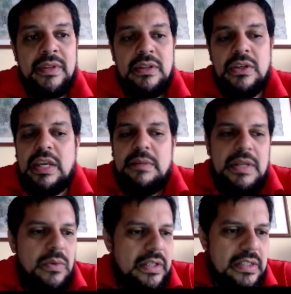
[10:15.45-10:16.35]
You can bid
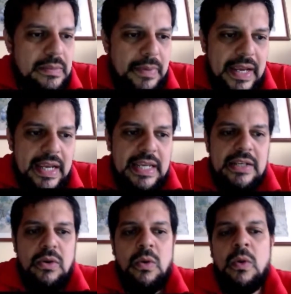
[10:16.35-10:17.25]
1
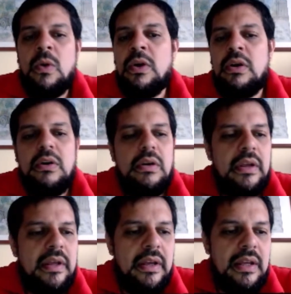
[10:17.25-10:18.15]
spade or
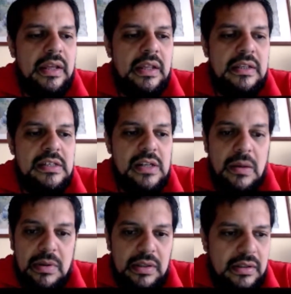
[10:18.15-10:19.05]

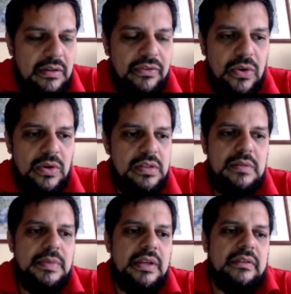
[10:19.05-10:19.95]
double, of course,
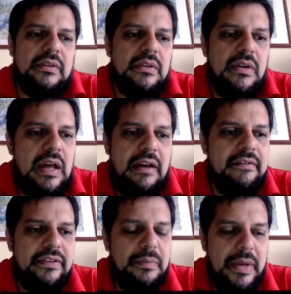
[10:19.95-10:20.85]
because you don't have
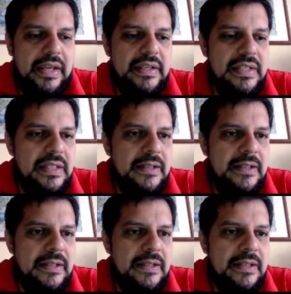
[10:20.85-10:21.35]
spades.